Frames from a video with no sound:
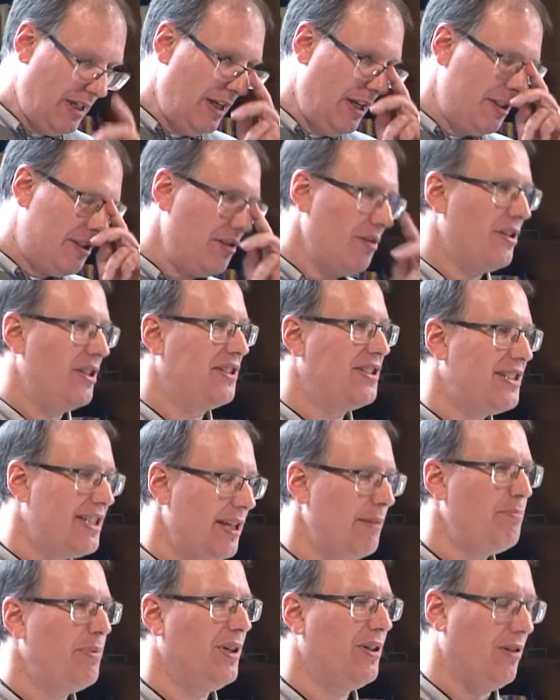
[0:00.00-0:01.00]
And so the
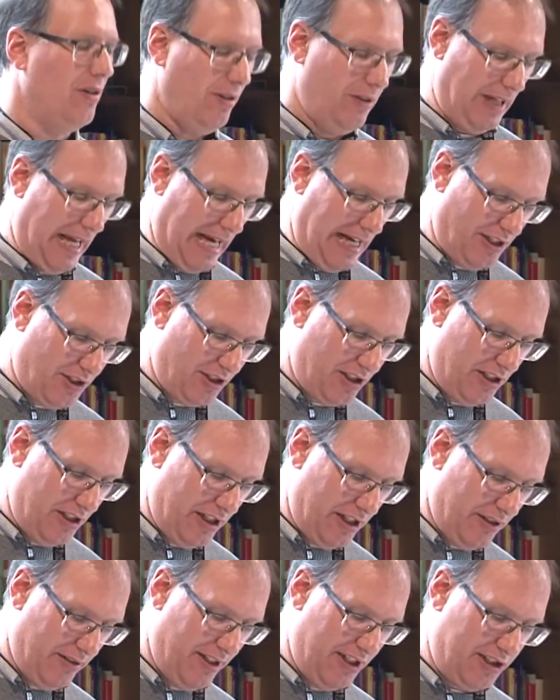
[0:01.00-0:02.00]
typical ancient
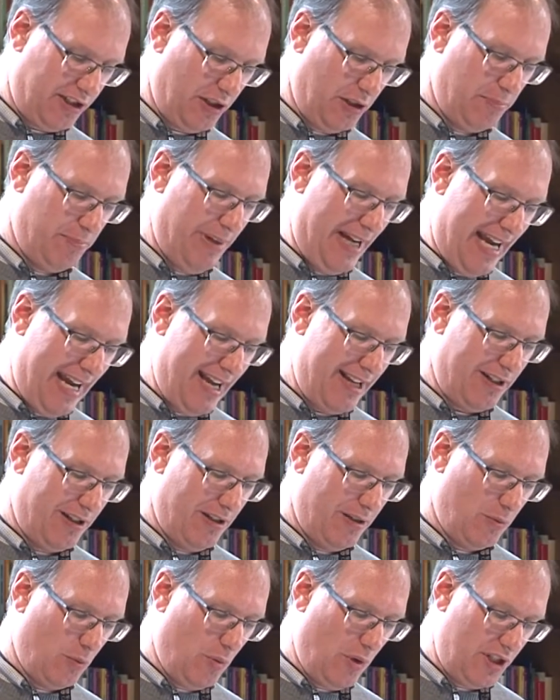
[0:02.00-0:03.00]
Near Eastern
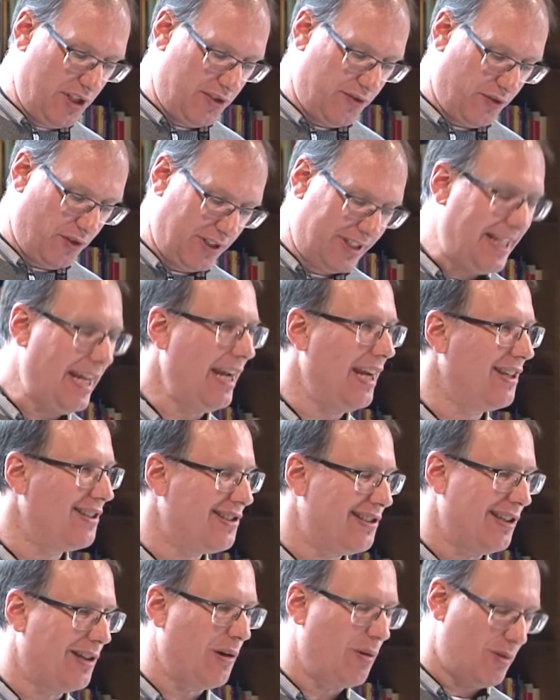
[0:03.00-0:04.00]
pattern was for
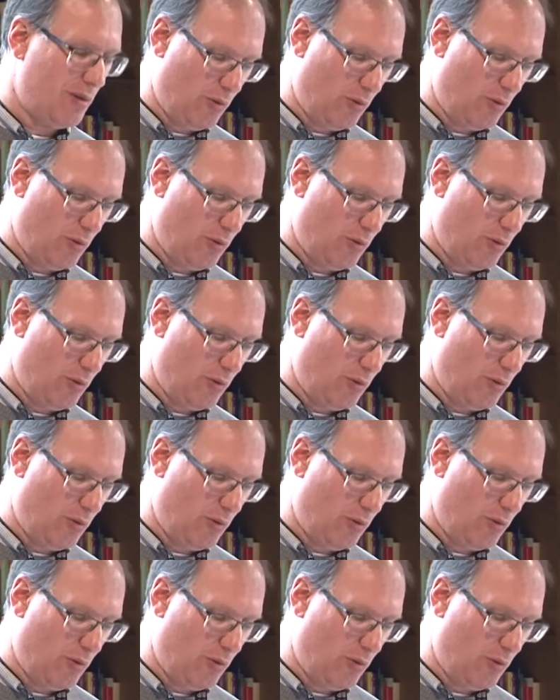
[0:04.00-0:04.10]
kings to go to